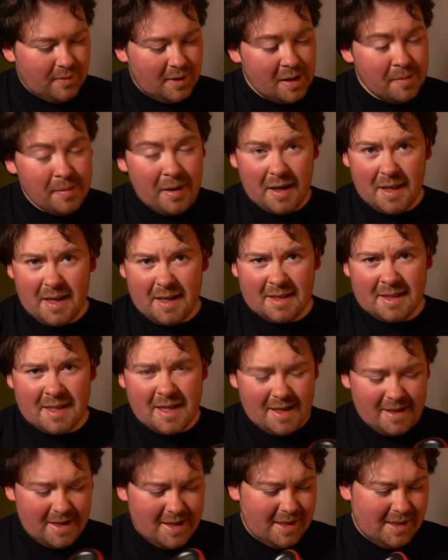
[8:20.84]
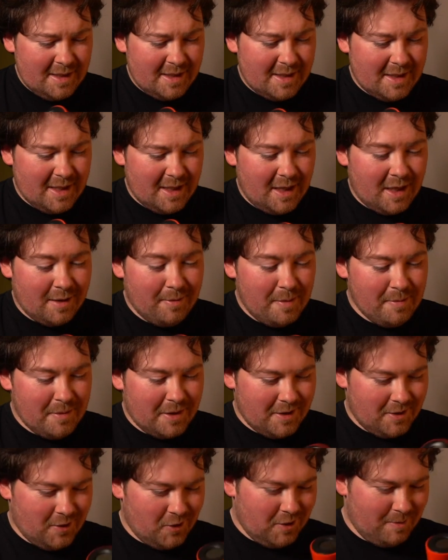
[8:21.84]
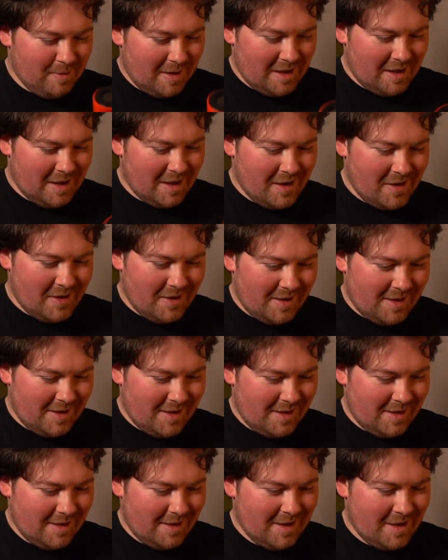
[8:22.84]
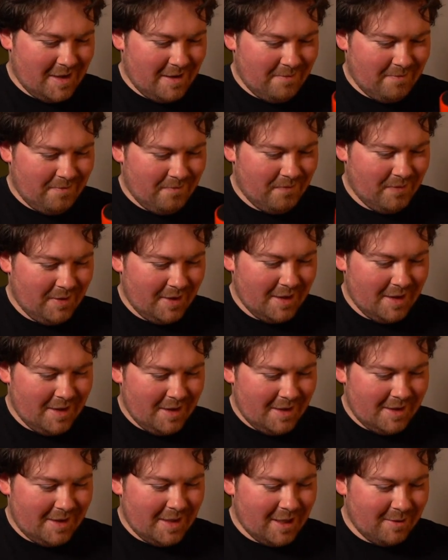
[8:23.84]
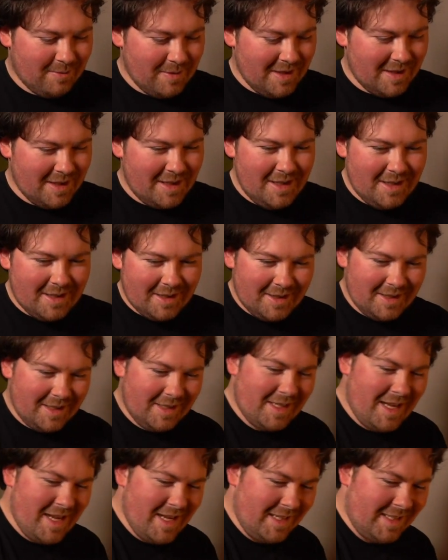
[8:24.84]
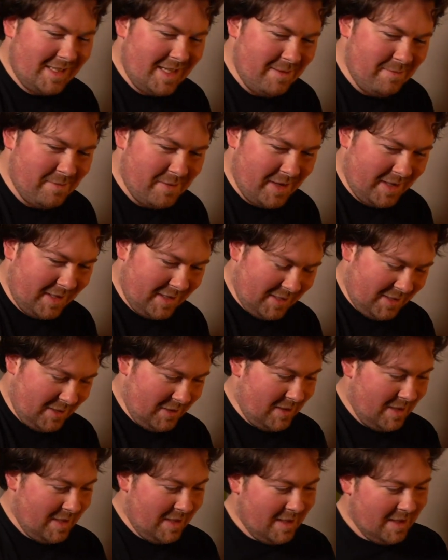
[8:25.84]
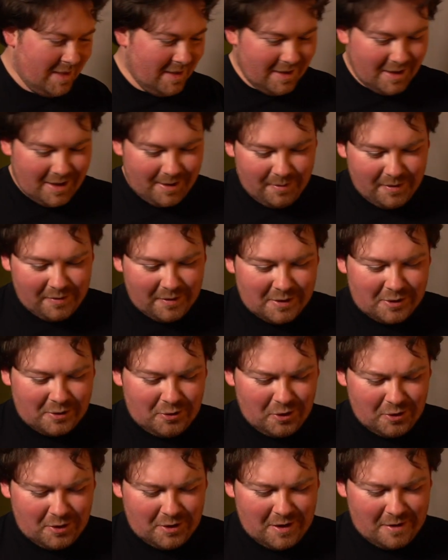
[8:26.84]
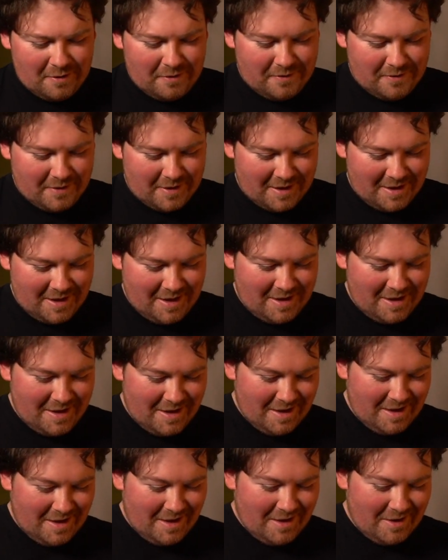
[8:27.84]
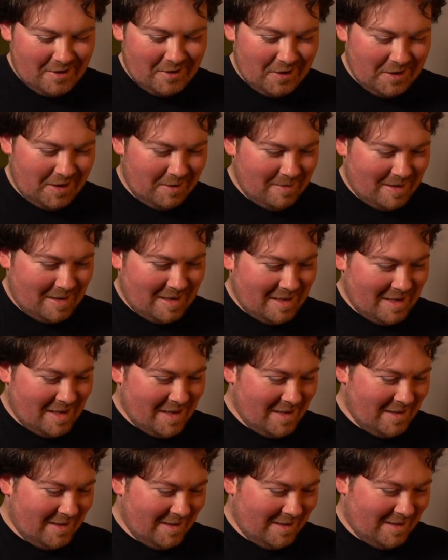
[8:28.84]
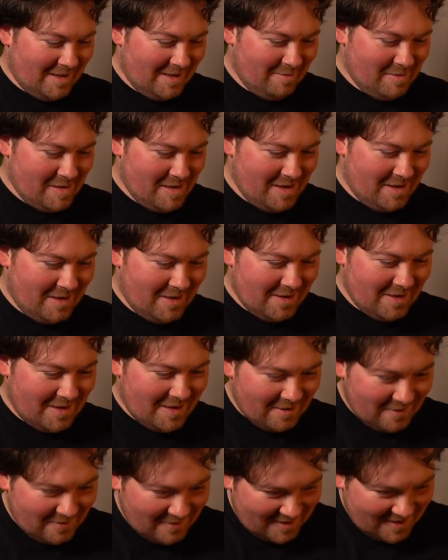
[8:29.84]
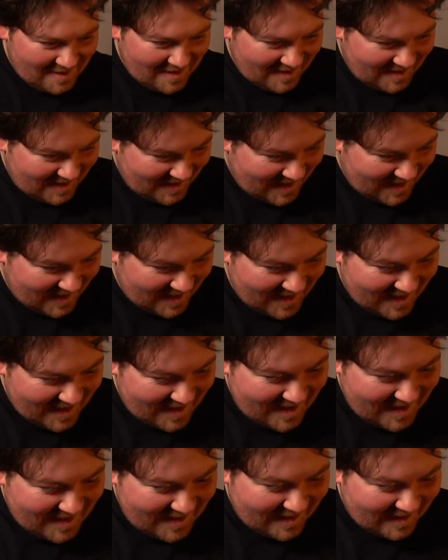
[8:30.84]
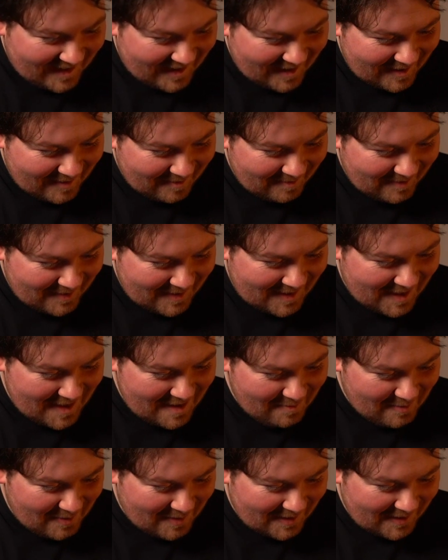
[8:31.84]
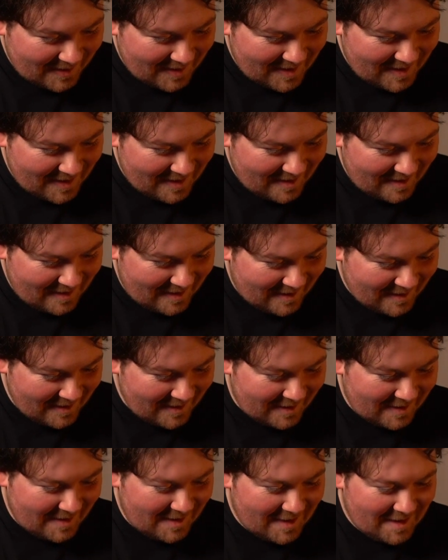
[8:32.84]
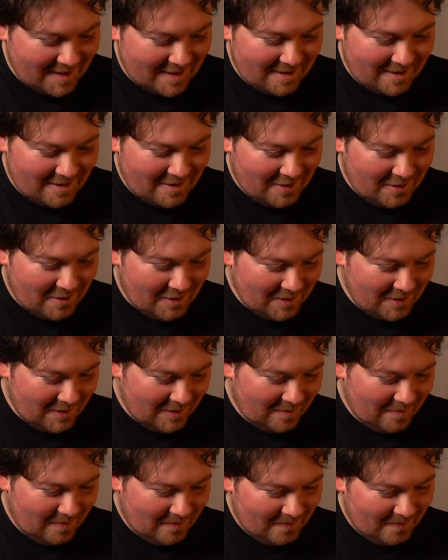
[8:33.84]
Yeah, that's it. I remember Roddy McLeod telling me that he done the exact same thing. So if it's good enough for Roddy McLeod, it can be good enough for us. Tape on the other side of the hole.